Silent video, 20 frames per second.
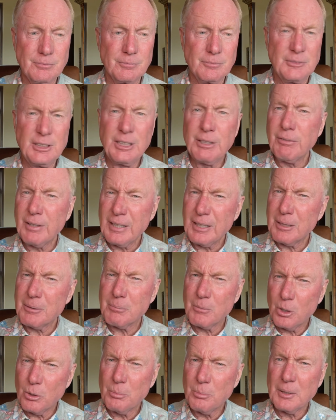You ever had a
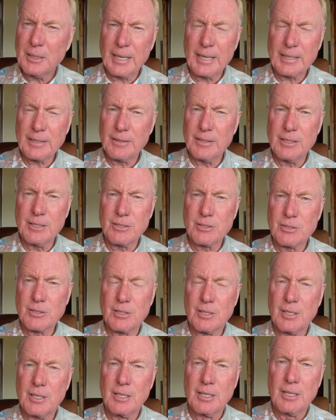moment like this?
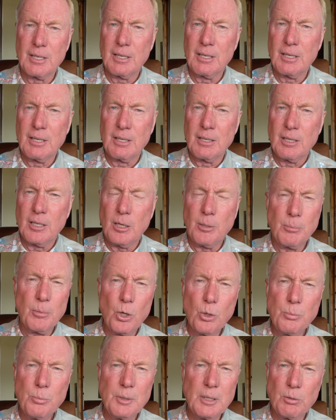A
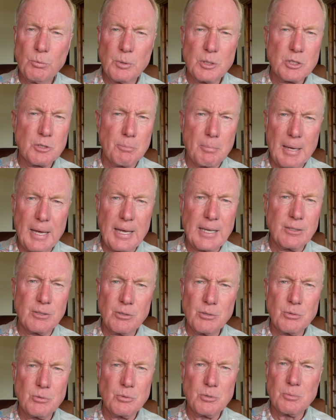moment in which bad
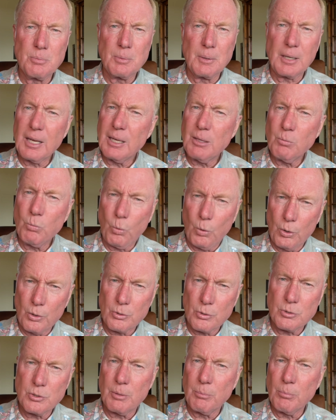news became
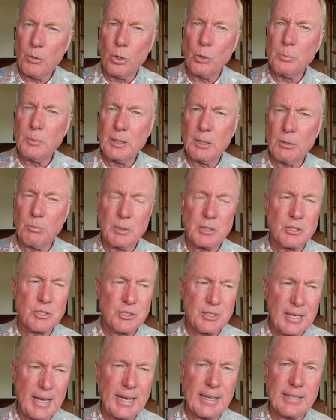worse, a moment in which
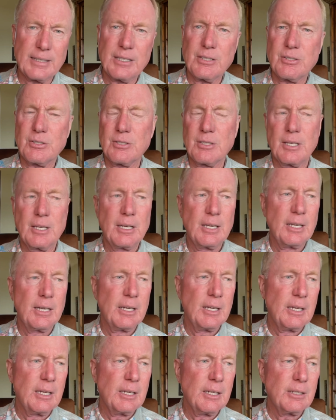sadness,
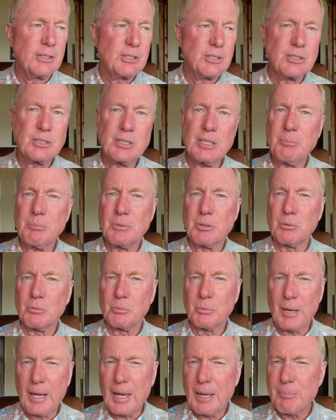it just seemed to
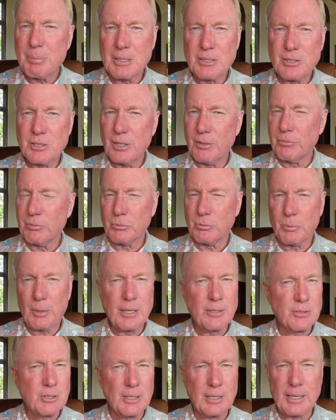wrap itself
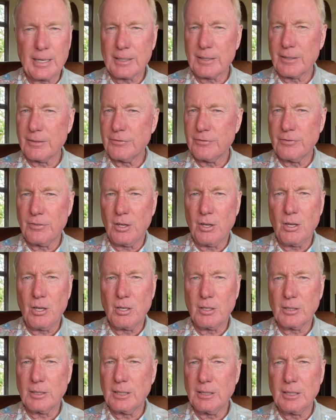around you like a
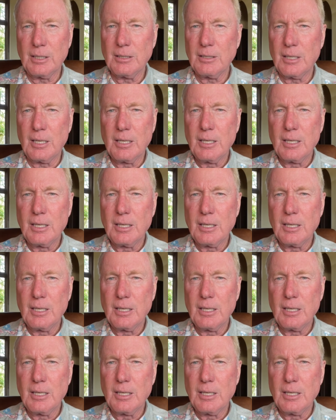fog, and